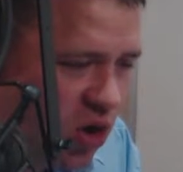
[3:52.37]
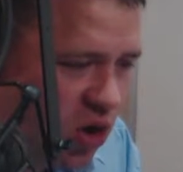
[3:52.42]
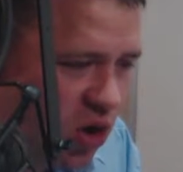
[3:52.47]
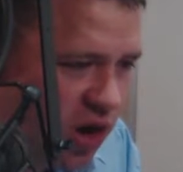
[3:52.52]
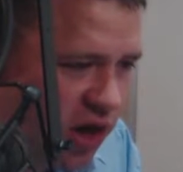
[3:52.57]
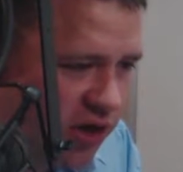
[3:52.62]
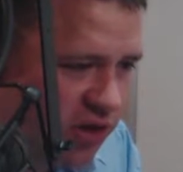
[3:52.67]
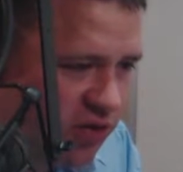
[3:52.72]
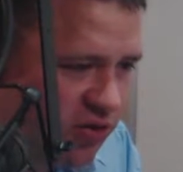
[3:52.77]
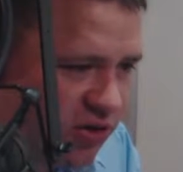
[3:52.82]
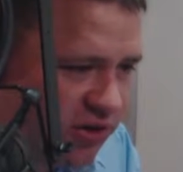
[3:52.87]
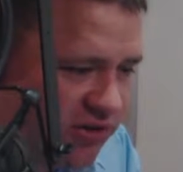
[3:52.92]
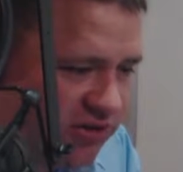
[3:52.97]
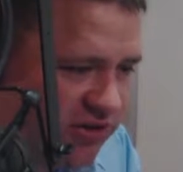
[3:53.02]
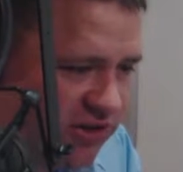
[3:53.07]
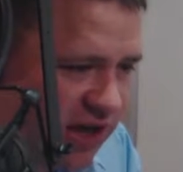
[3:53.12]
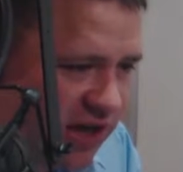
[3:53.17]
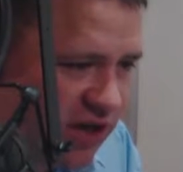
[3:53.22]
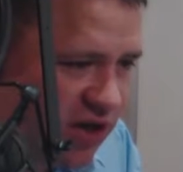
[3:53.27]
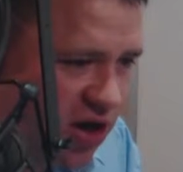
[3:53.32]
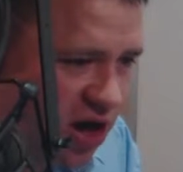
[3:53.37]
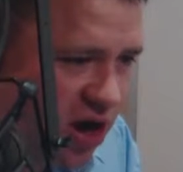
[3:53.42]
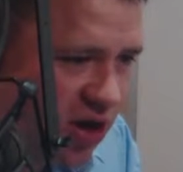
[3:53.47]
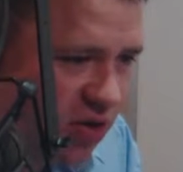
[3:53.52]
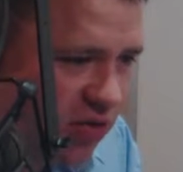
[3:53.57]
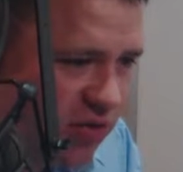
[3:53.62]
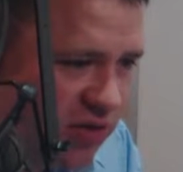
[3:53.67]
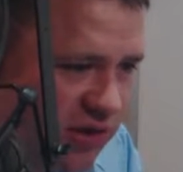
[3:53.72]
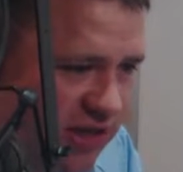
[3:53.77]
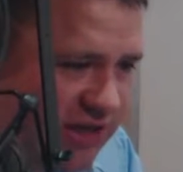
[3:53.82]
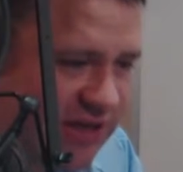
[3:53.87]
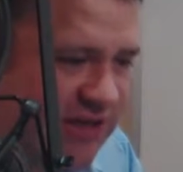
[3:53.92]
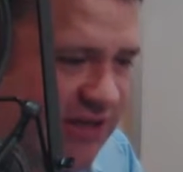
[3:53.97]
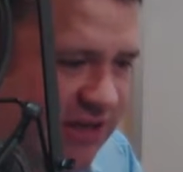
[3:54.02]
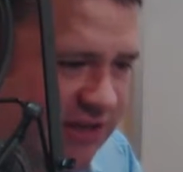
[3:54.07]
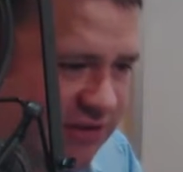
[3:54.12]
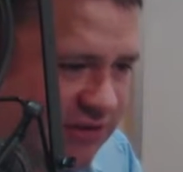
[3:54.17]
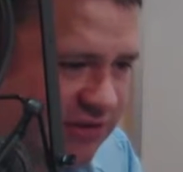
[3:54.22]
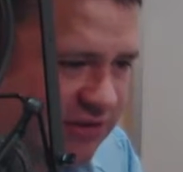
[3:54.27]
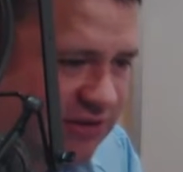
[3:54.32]
And you could say, no, he
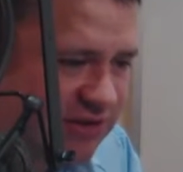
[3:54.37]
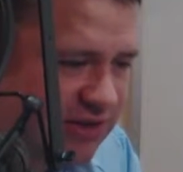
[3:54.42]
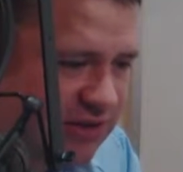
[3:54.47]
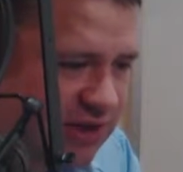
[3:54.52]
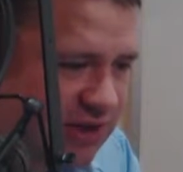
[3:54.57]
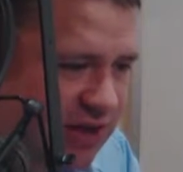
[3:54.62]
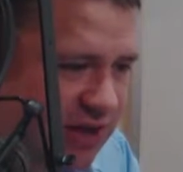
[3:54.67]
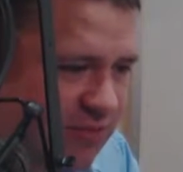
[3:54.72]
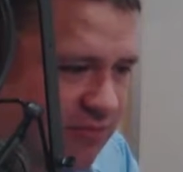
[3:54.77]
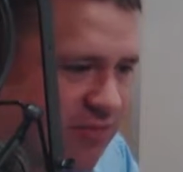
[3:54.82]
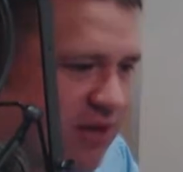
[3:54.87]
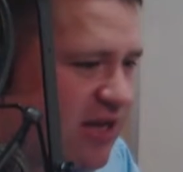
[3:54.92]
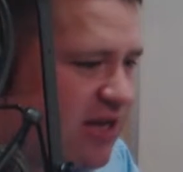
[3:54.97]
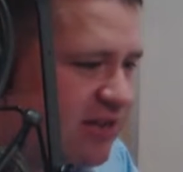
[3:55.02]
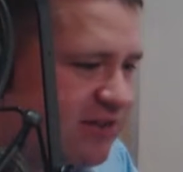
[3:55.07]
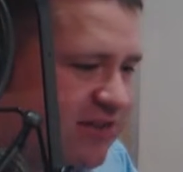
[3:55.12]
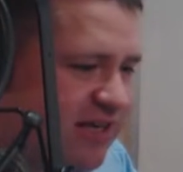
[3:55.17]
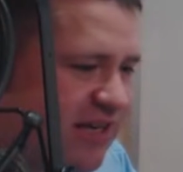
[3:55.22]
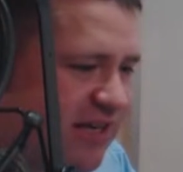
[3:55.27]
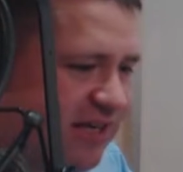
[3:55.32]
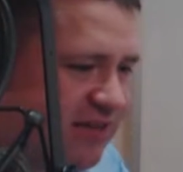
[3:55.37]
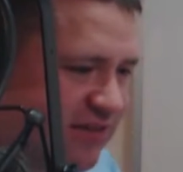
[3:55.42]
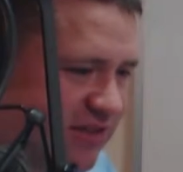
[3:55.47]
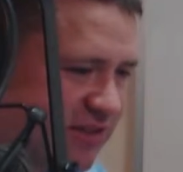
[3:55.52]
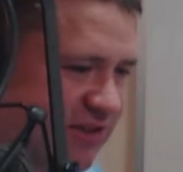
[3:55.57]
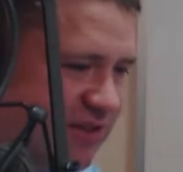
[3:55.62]
didn't. Because he's